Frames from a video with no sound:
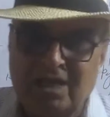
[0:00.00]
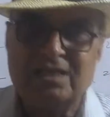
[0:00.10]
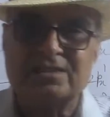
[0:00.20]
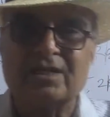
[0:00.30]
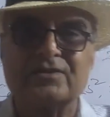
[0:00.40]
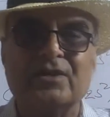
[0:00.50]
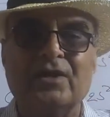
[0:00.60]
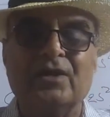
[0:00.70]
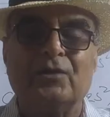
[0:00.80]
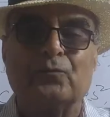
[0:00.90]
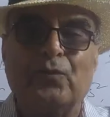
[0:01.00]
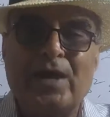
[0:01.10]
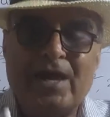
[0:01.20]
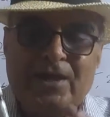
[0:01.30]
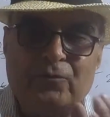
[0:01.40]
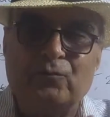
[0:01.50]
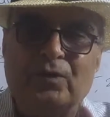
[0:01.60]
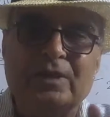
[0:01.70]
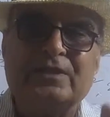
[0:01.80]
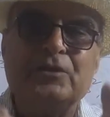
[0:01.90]
when
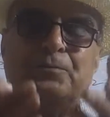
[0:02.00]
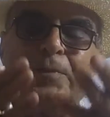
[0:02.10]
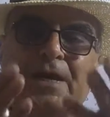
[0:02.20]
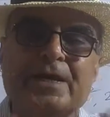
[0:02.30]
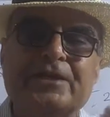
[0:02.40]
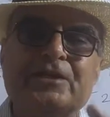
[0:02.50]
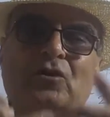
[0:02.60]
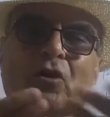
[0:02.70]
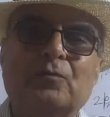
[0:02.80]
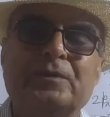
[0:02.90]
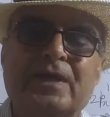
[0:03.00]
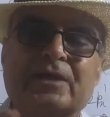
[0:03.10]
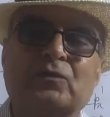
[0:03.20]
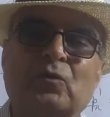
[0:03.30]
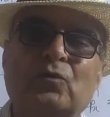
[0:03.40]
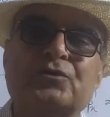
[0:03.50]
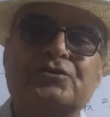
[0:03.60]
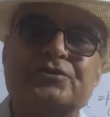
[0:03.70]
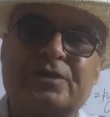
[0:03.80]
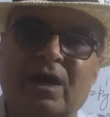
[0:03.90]
will the pairing of electron
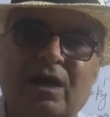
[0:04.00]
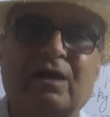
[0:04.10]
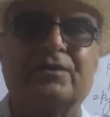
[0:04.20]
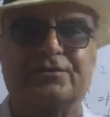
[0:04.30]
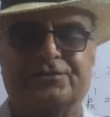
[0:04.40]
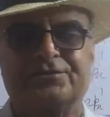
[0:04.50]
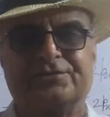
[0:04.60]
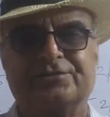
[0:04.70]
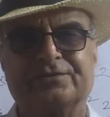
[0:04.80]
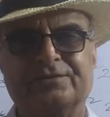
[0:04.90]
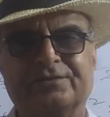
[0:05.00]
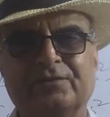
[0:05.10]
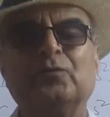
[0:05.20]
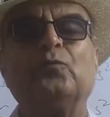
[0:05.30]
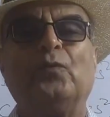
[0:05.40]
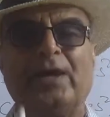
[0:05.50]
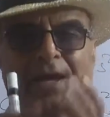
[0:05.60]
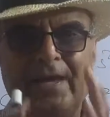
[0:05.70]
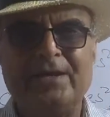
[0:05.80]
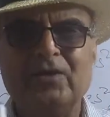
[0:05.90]
starts?
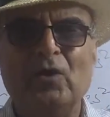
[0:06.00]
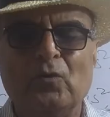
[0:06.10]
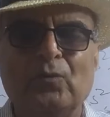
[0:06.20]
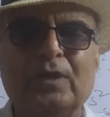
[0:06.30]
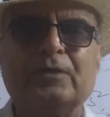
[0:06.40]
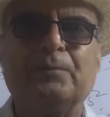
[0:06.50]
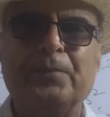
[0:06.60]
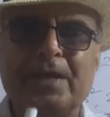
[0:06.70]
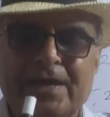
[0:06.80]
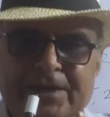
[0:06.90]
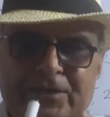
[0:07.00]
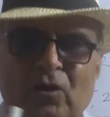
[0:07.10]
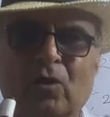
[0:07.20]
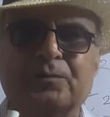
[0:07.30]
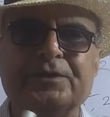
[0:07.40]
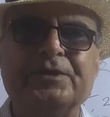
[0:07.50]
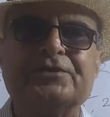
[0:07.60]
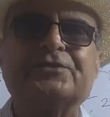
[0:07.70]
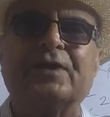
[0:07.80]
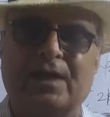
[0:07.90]
When will the pairing of the
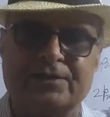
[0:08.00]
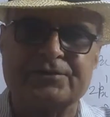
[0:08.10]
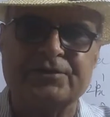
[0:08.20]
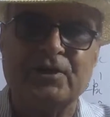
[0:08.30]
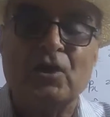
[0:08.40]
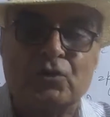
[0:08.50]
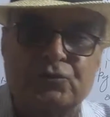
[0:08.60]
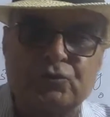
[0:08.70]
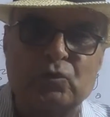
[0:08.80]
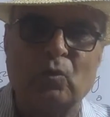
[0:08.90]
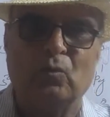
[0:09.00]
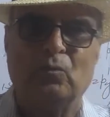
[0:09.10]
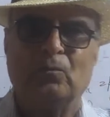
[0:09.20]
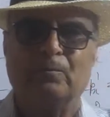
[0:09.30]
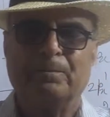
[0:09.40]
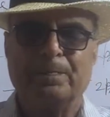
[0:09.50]
stars? So